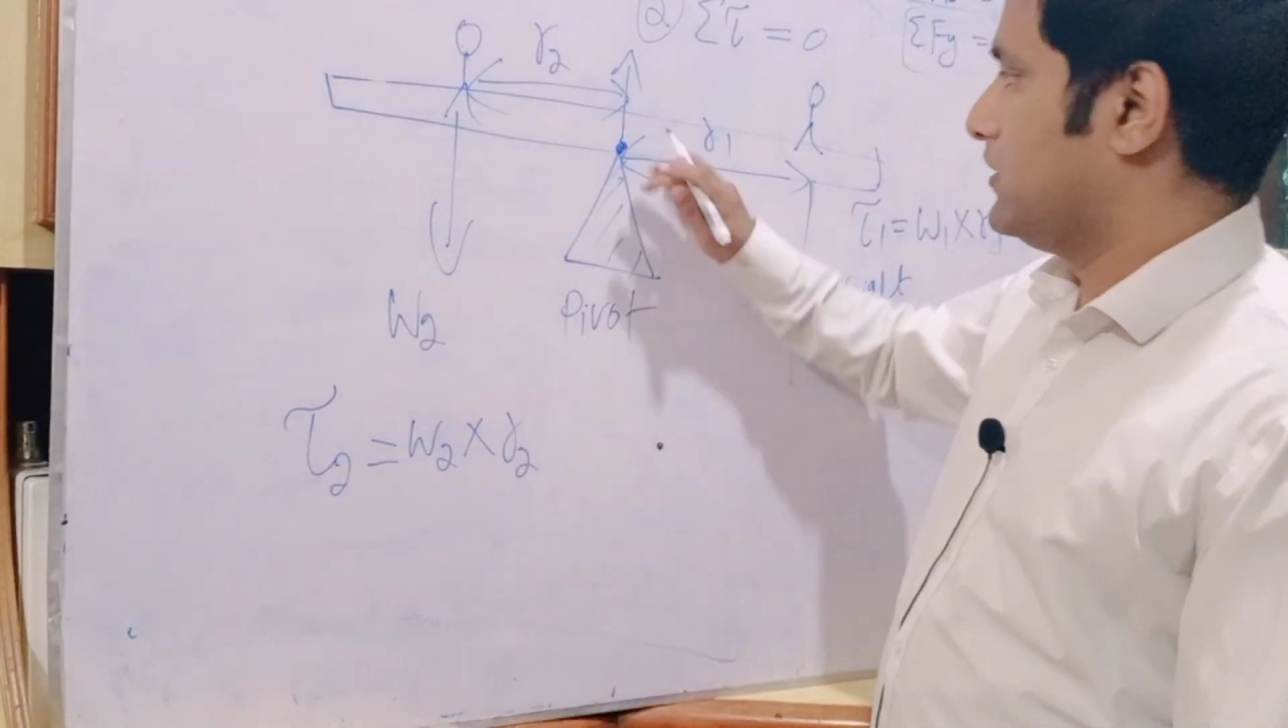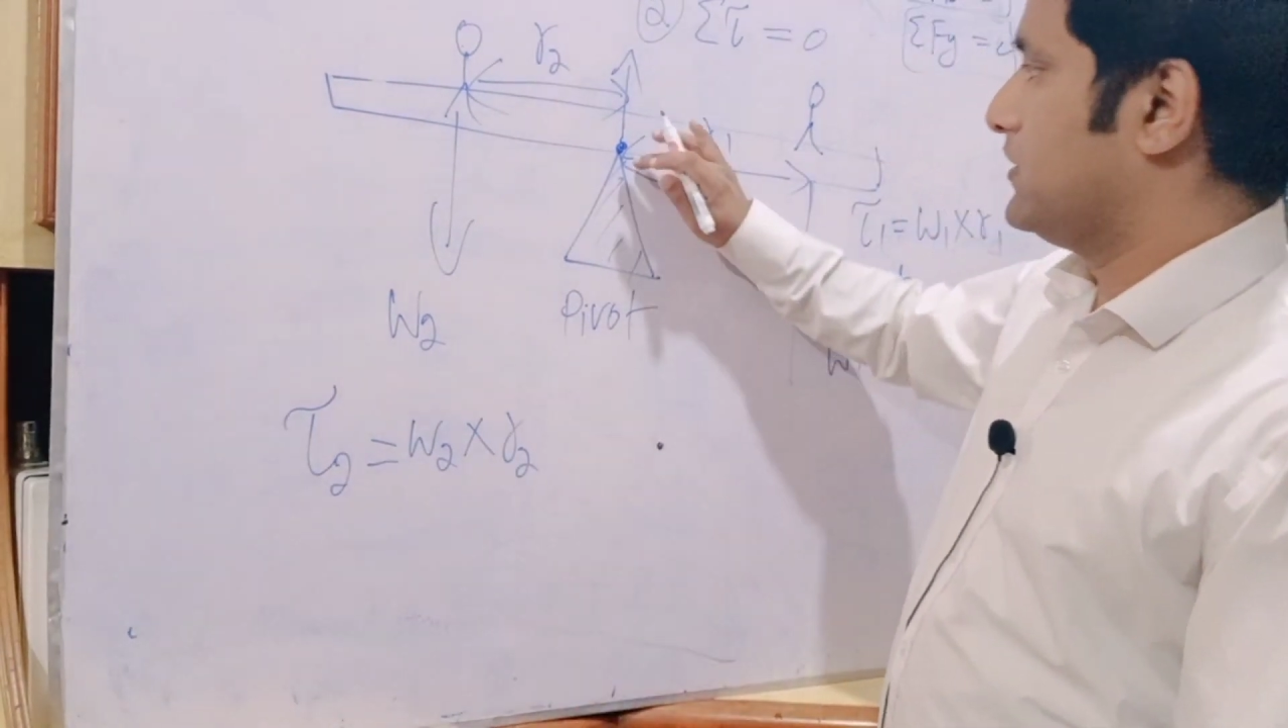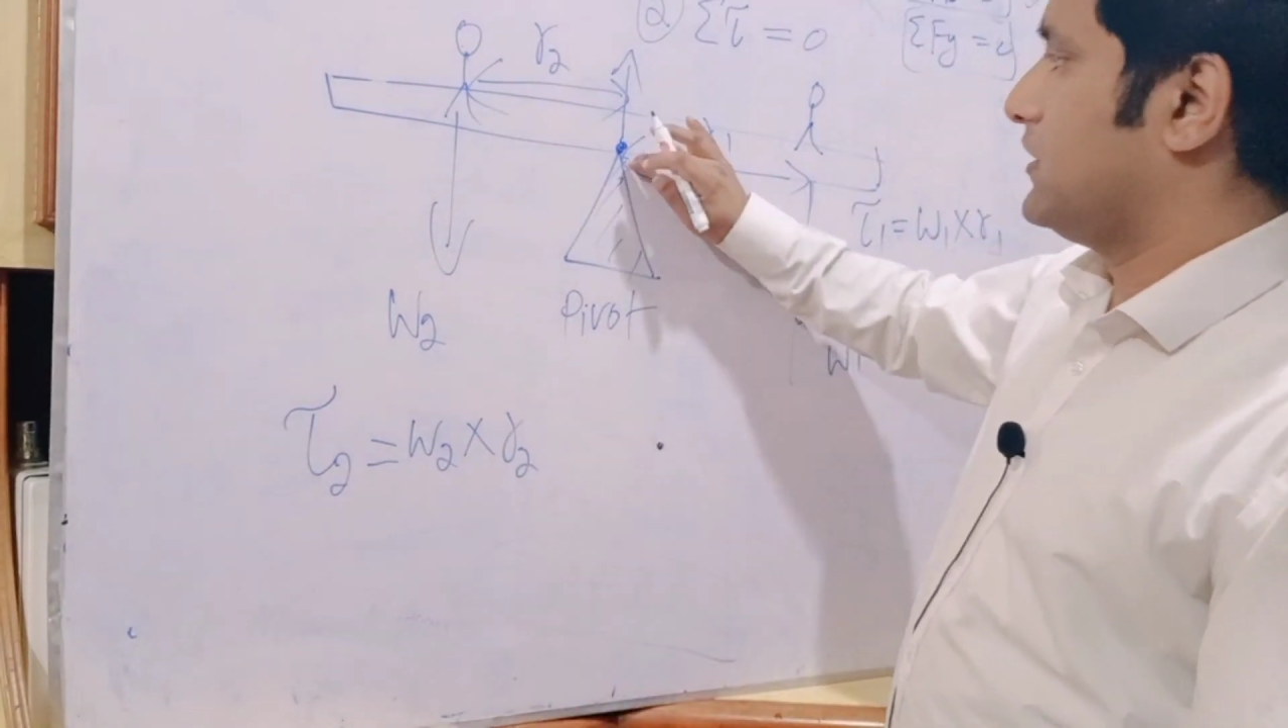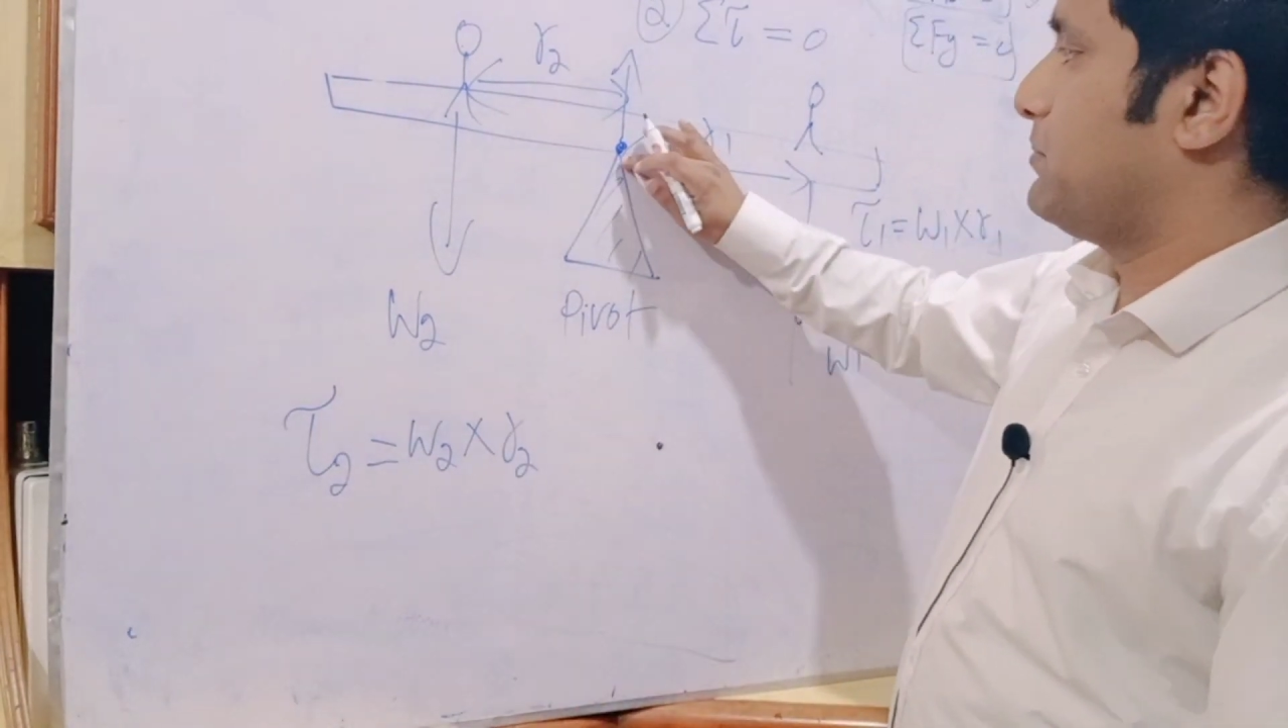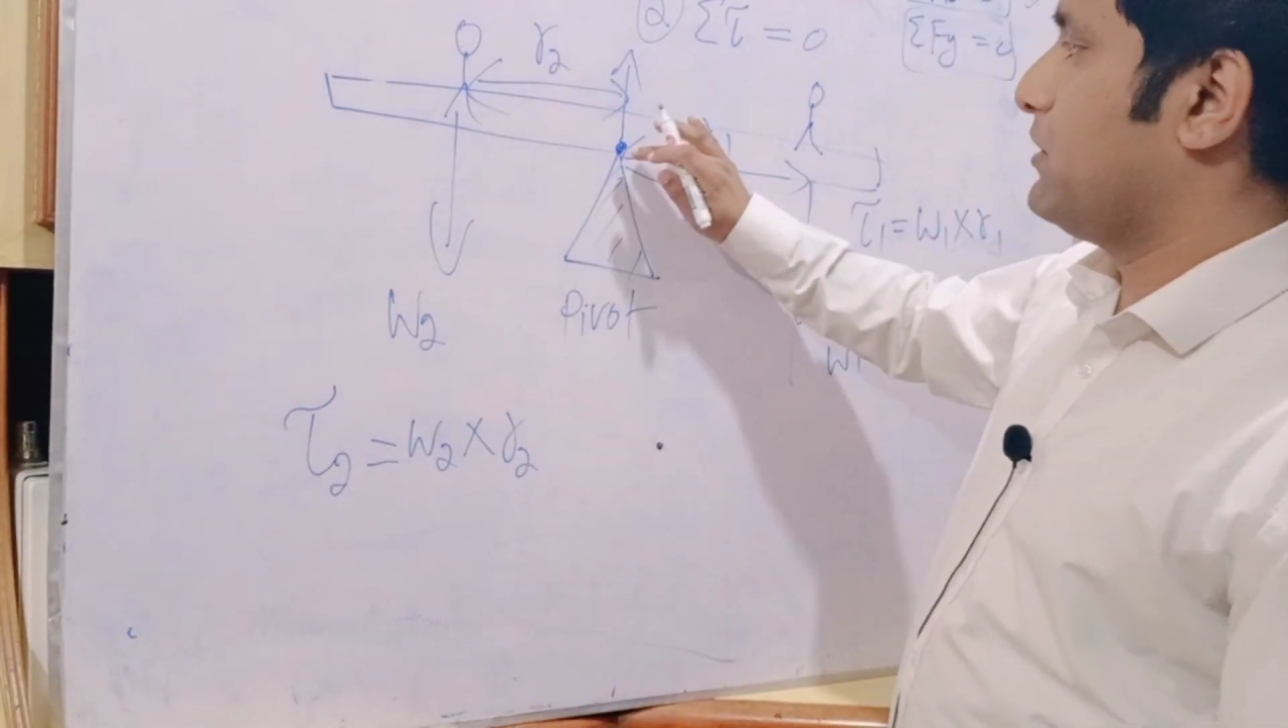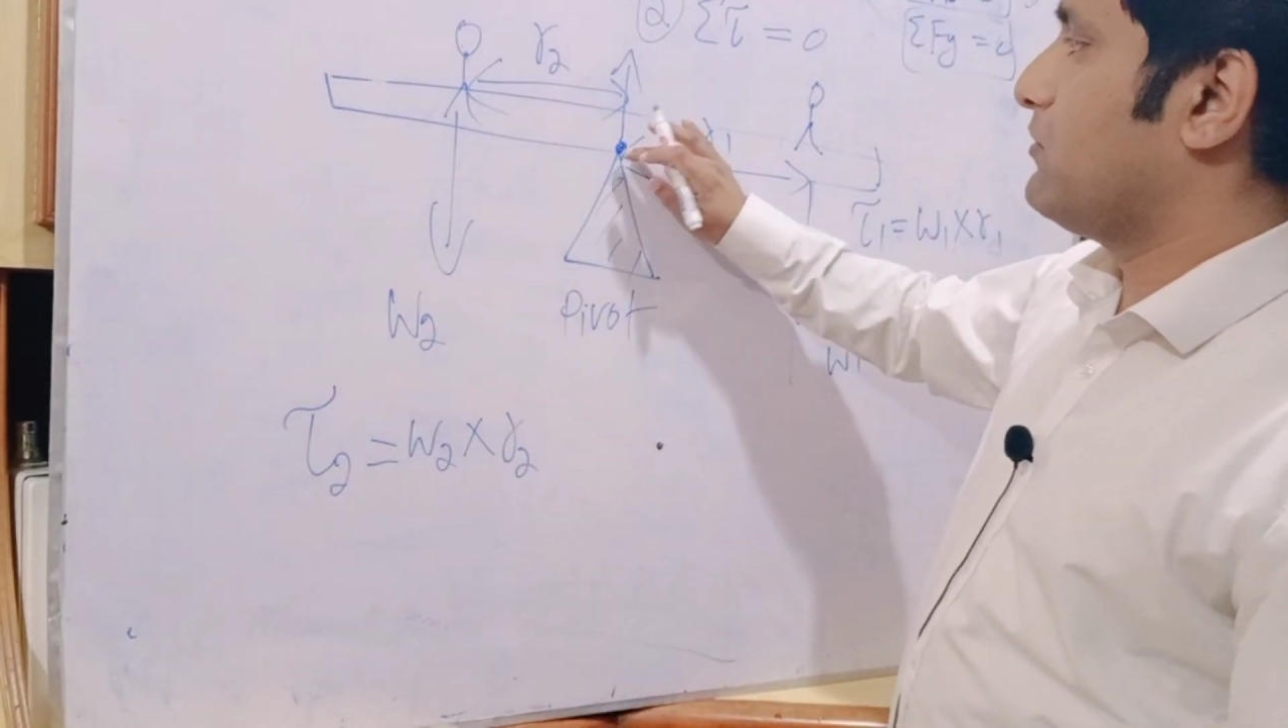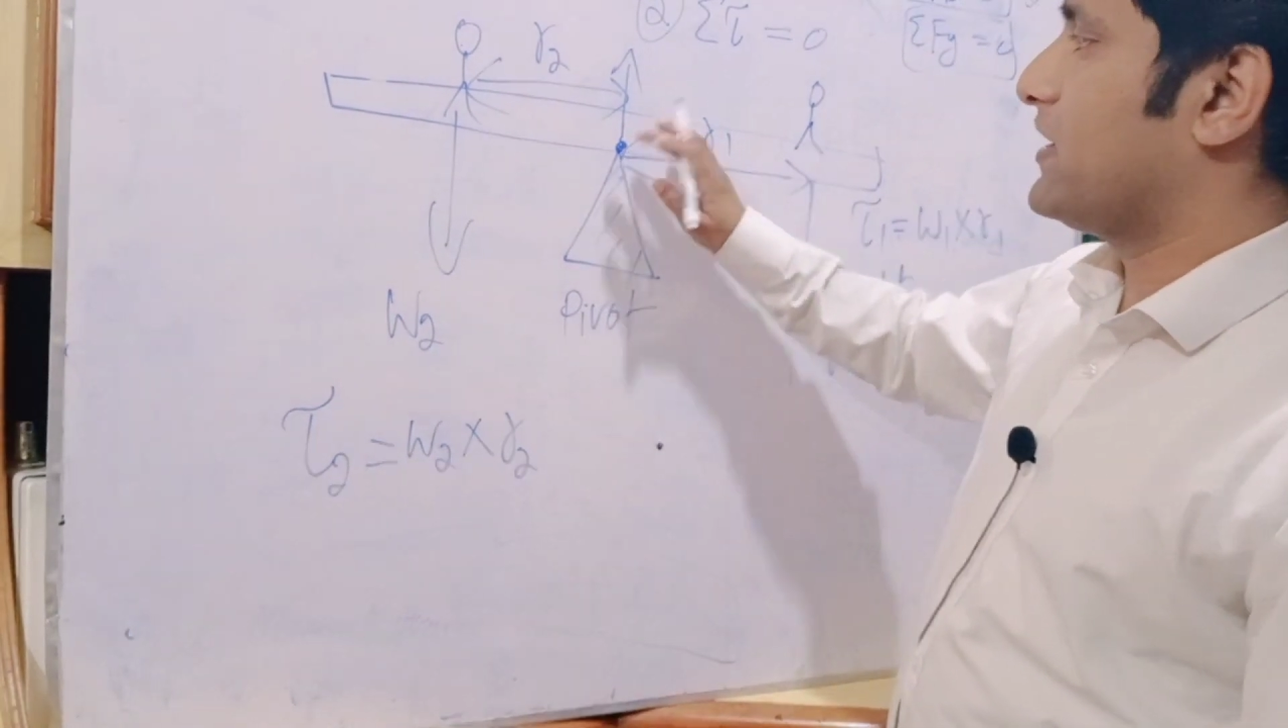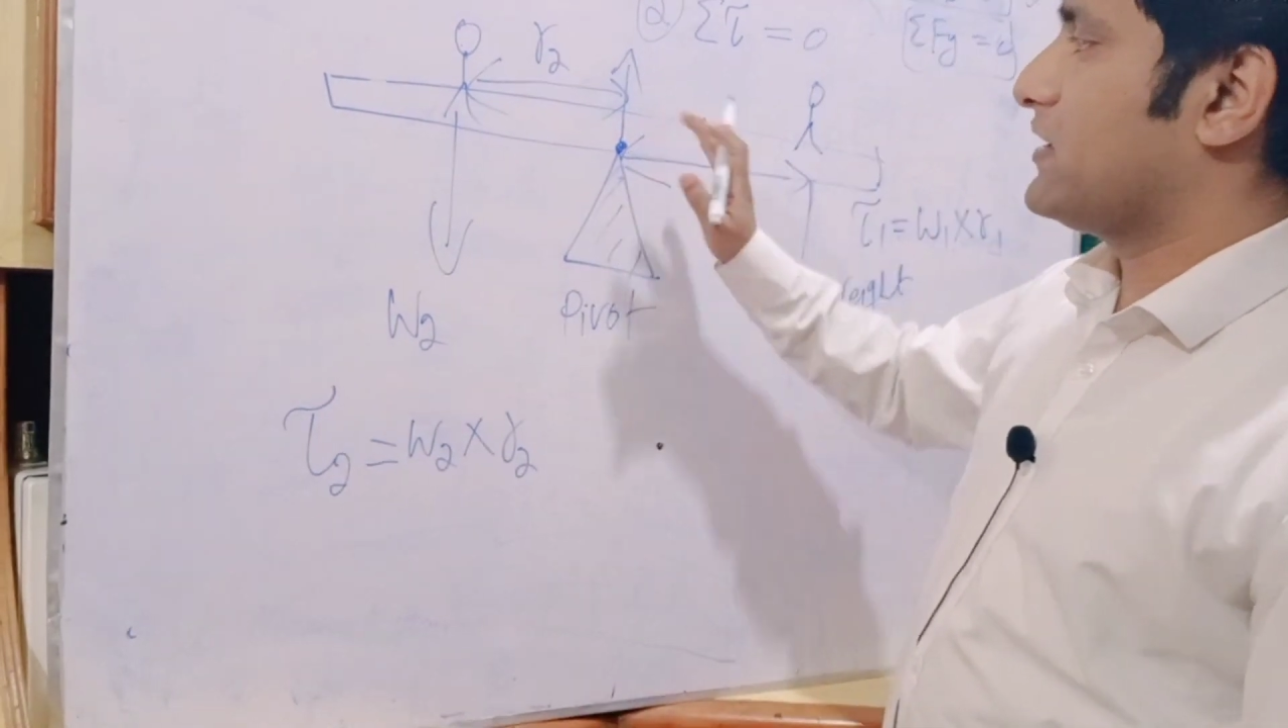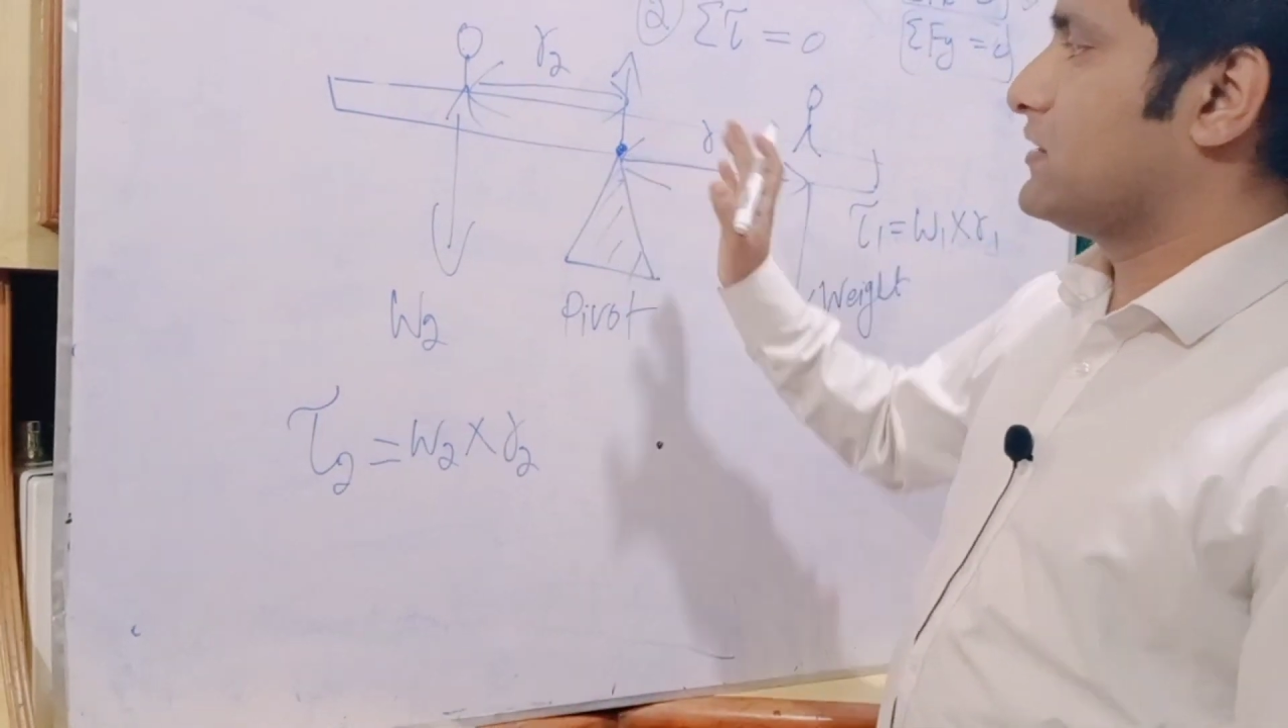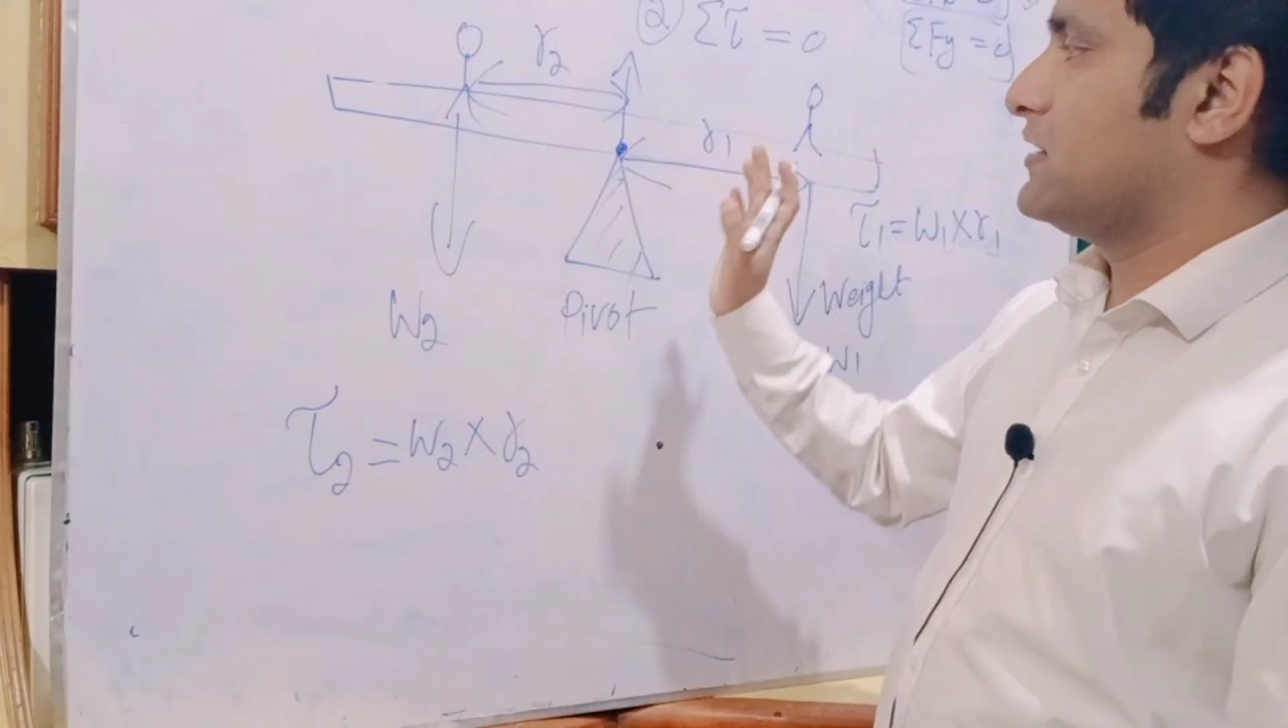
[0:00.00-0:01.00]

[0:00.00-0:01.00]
the pivot